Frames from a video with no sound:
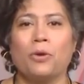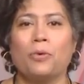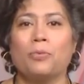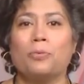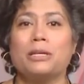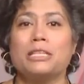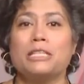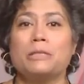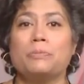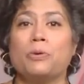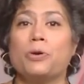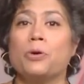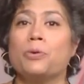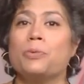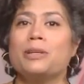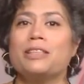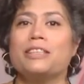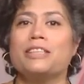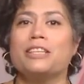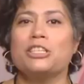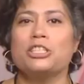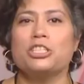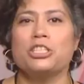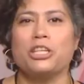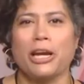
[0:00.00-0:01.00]
We spoke with
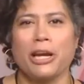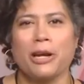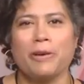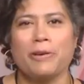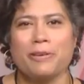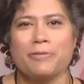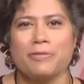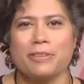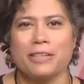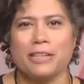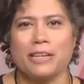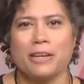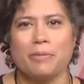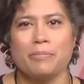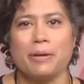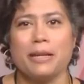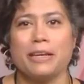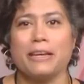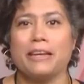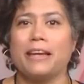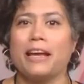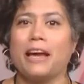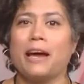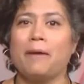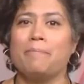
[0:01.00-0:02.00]
the chair of the
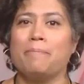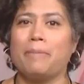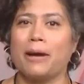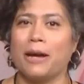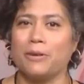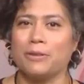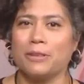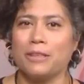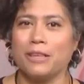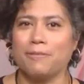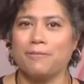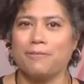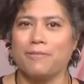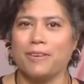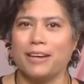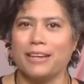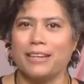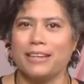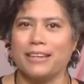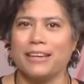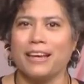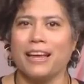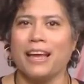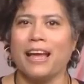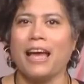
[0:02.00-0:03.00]
committee about the
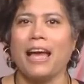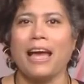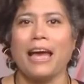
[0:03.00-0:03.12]
fund